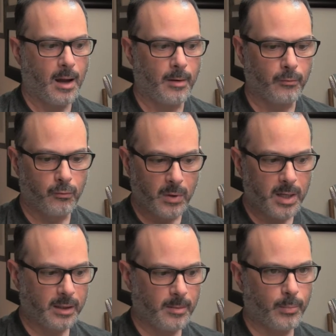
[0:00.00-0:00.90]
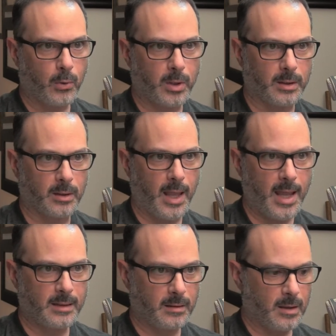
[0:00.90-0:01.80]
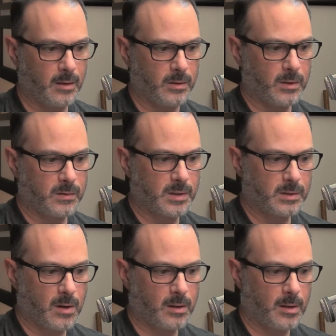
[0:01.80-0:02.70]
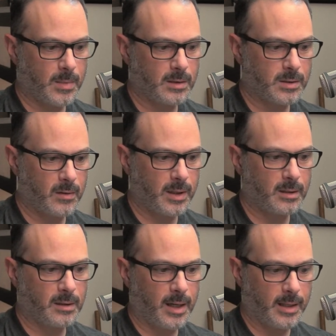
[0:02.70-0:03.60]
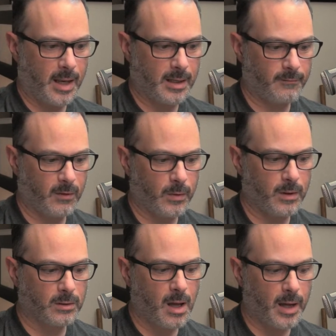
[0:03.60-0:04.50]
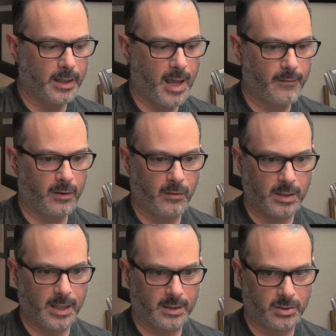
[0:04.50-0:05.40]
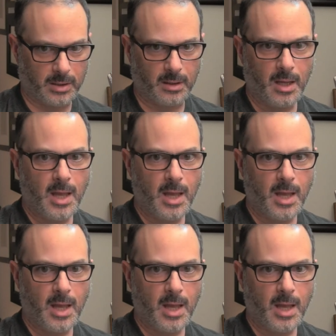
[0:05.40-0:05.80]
Uh, really important. And, you know, use a dark, a middle tone, and a light, and even with your line, have a gradation.